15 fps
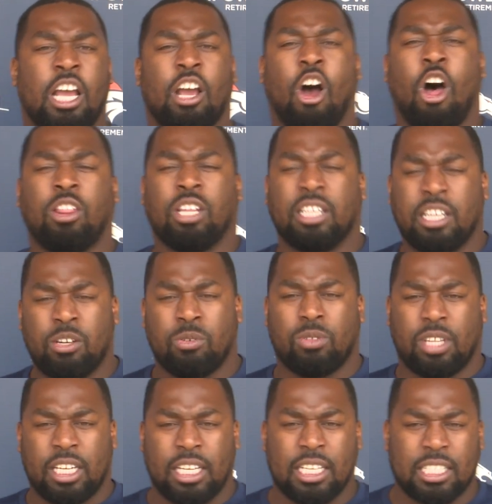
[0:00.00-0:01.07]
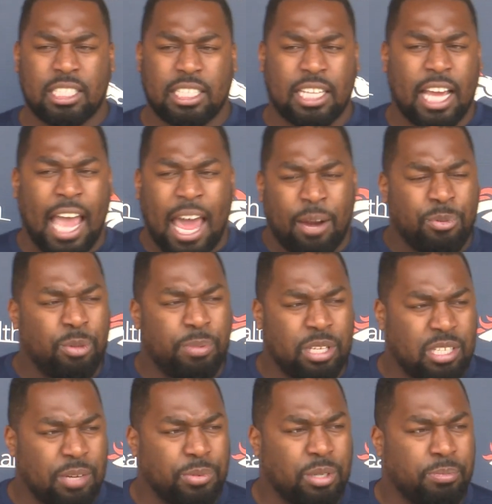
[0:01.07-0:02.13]
all the little things they add up to be
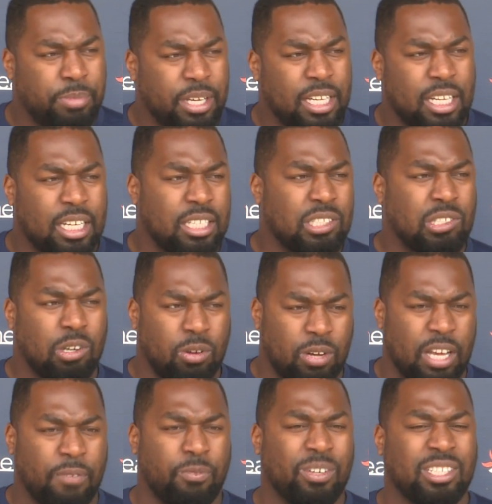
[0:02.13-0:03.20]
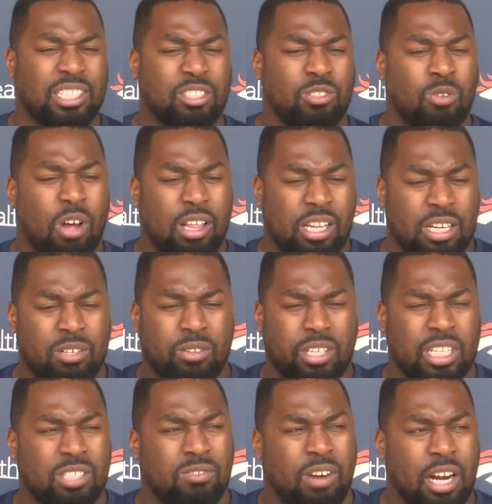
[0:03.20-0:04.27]
something big. And so if we just do all the little
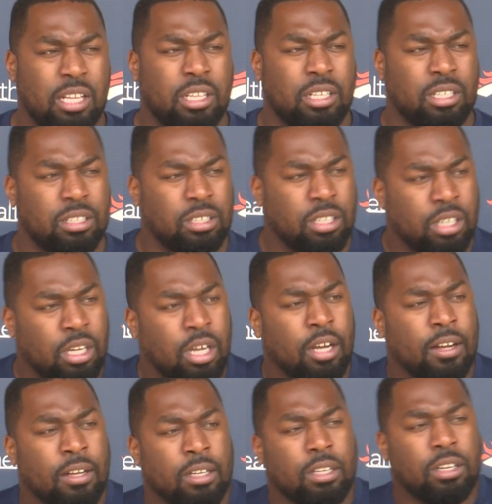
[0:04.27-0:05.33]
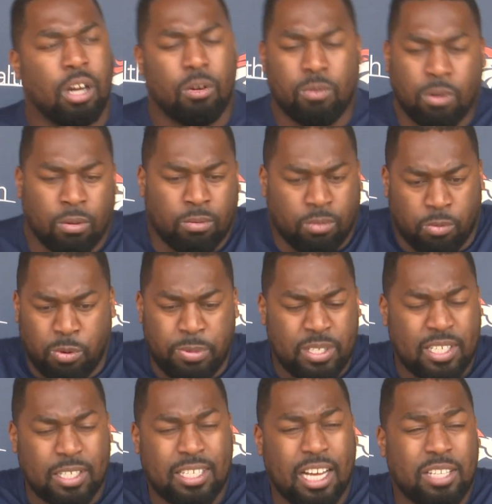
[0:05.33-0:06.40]
things right, then you know, would be
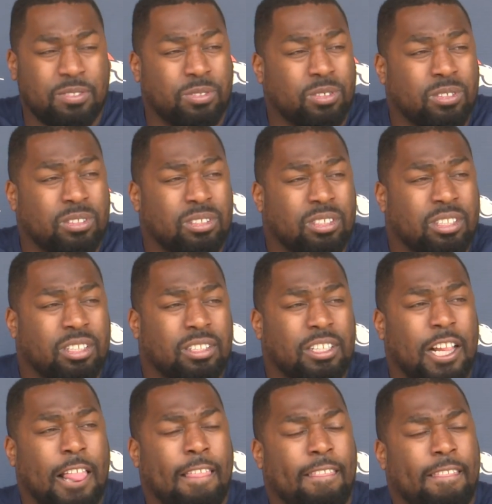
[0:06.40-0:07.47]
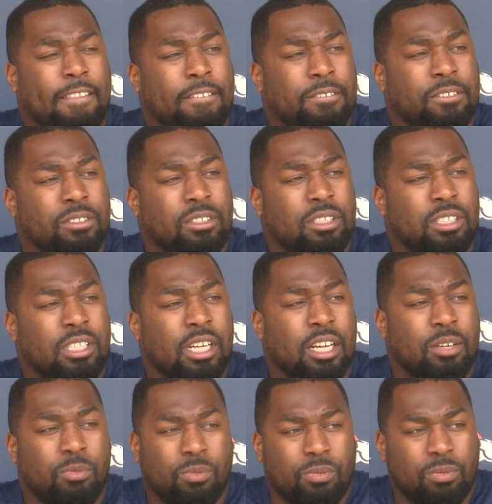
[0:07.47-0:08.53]
successful. Does special teams factor into
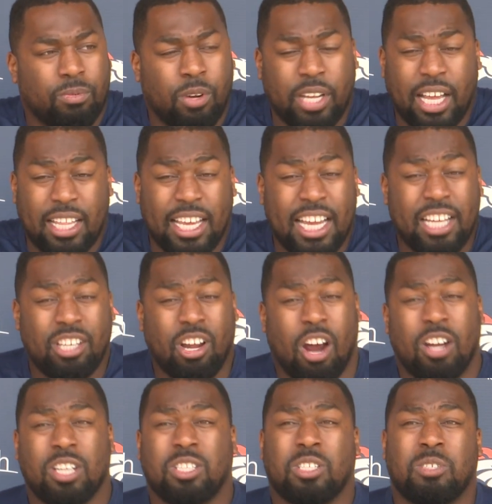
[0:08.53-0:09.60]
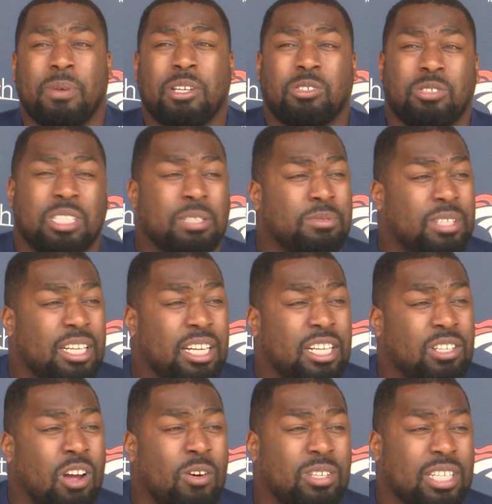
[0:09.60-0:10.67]
that too? Well, yeah, the hidden is the special teams. Yeah,
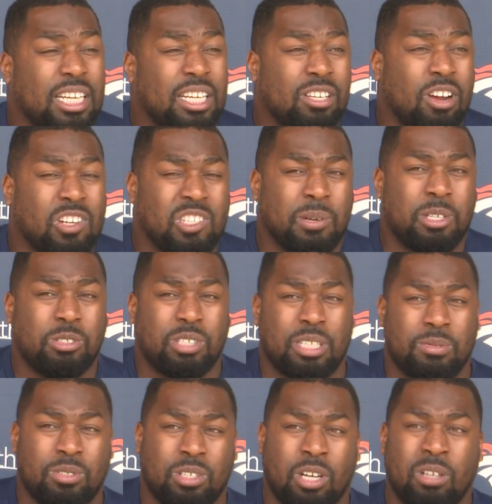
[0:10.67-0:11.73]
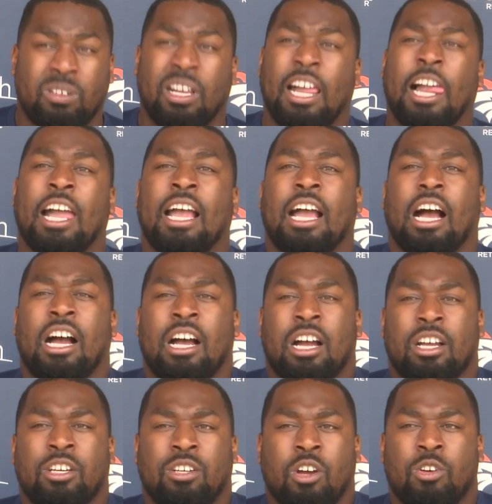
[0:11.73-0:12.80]
there's always a hidden yard special teams. You know, uh,
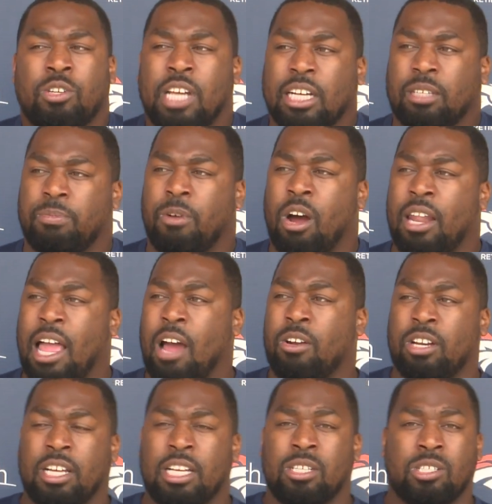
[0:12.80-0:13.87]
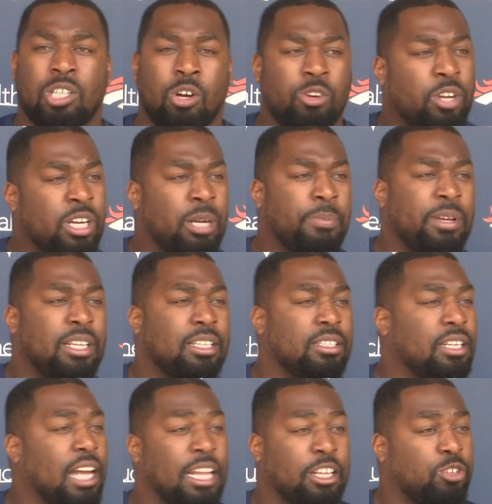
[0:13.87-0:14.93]
you know, you take the ball out of the end zone, you end up at
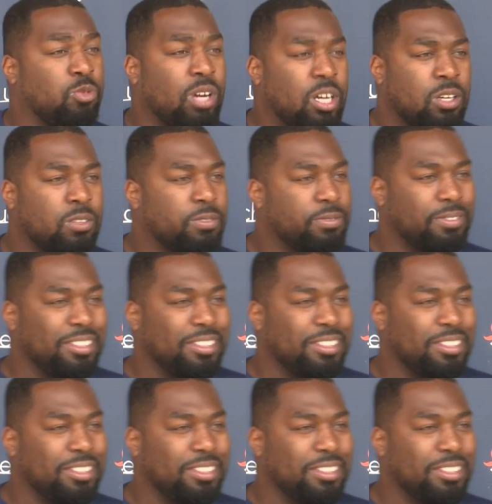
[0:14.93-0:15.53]
the at the 12.